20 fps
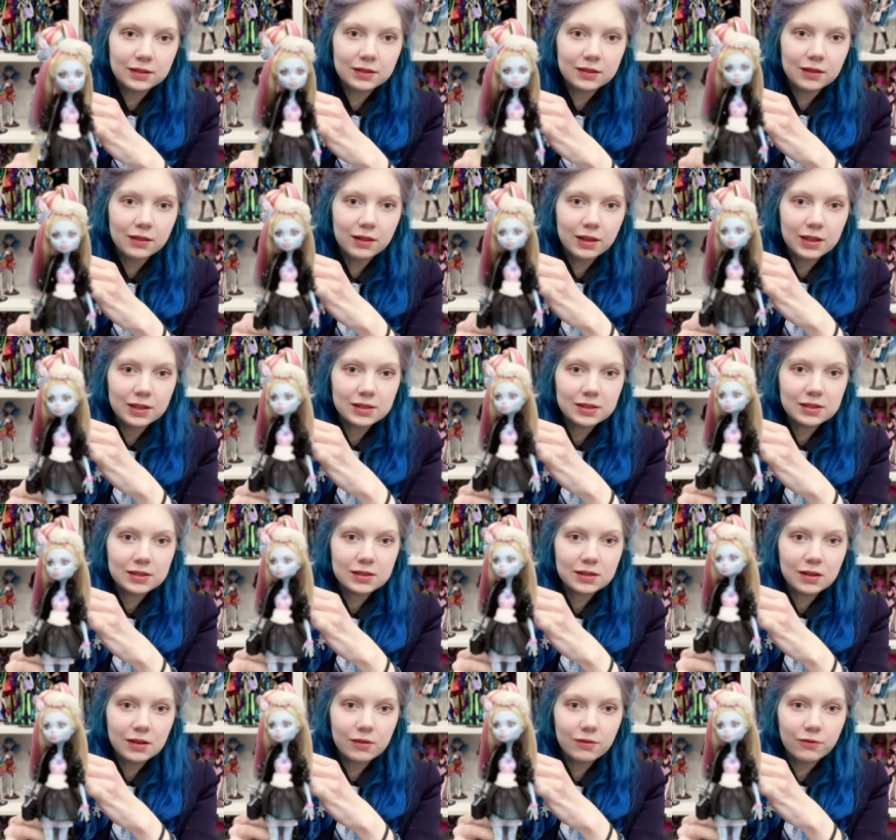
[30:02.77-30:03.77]
this
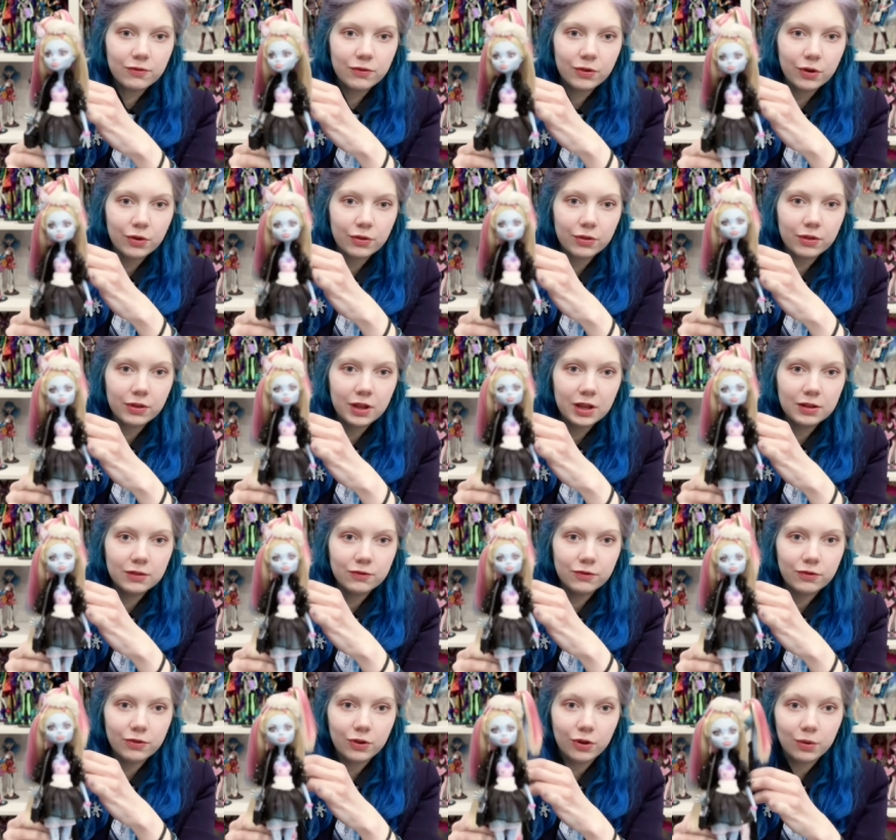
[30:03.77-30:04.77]
fur thing
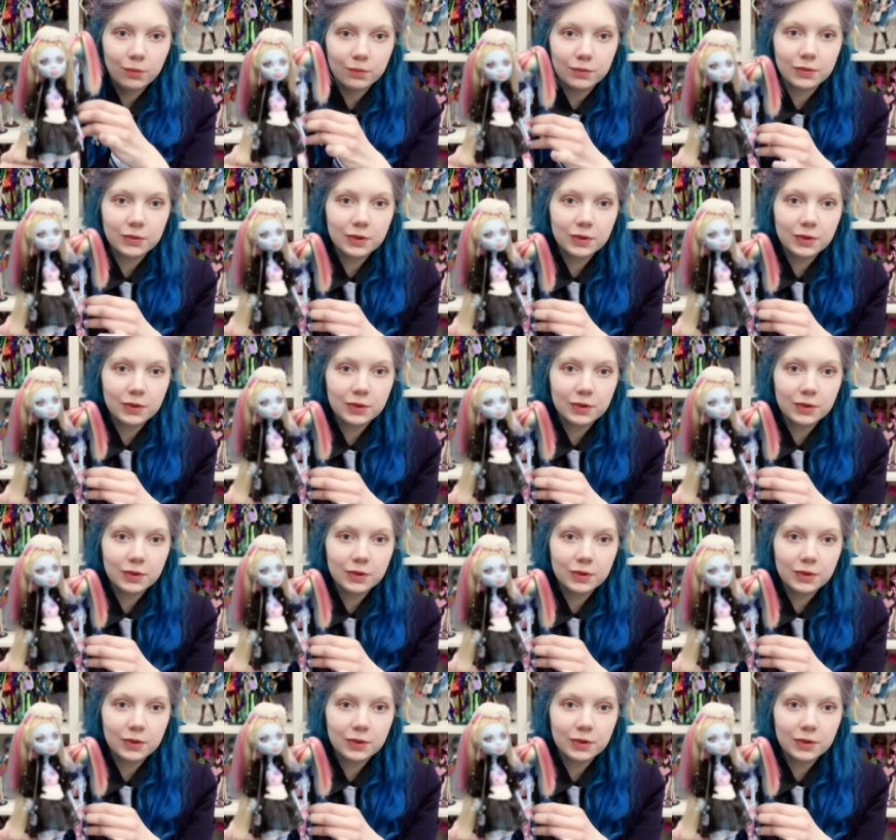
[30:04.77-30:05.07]
from